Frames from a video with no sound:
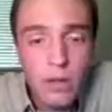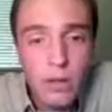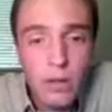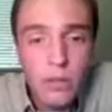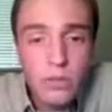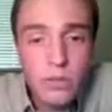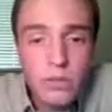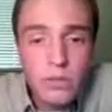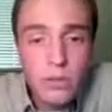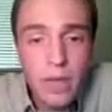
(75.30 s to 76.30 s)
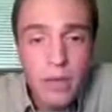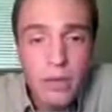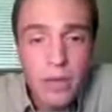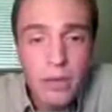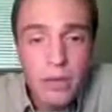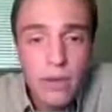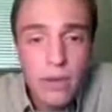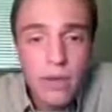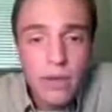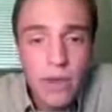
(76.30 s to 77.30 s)
Now if you notice, all of a sudden we have kind of
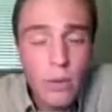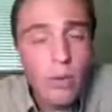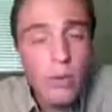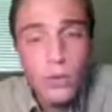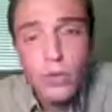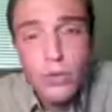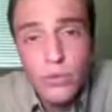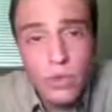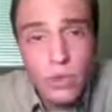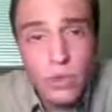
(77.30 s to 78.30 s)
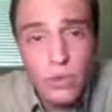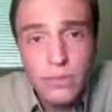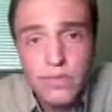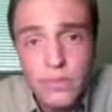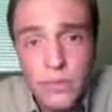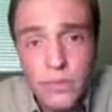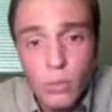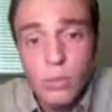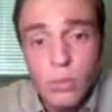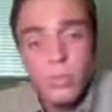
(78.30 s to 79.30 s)
like a reversed
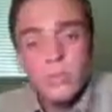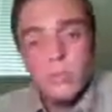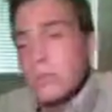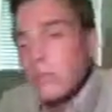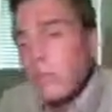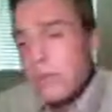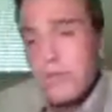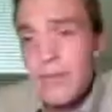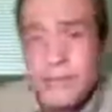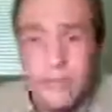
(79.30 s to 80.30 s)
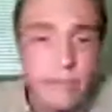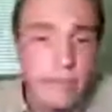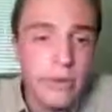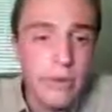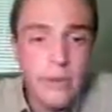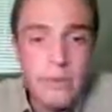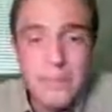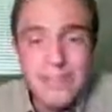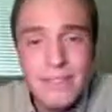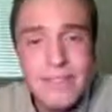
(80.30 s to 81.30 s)
open Sicilian, knight c3, knight
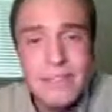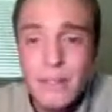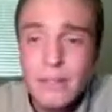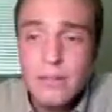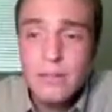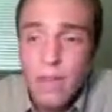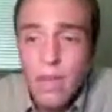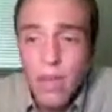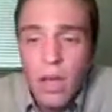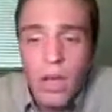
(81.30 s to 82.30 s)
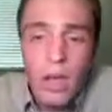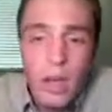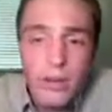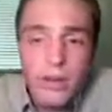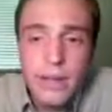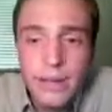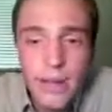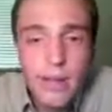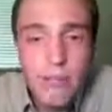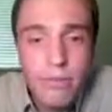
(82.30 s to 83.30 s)
b6, knight to
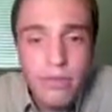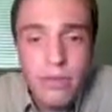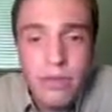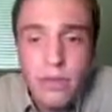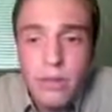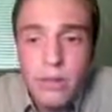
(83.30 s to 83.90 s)
f3,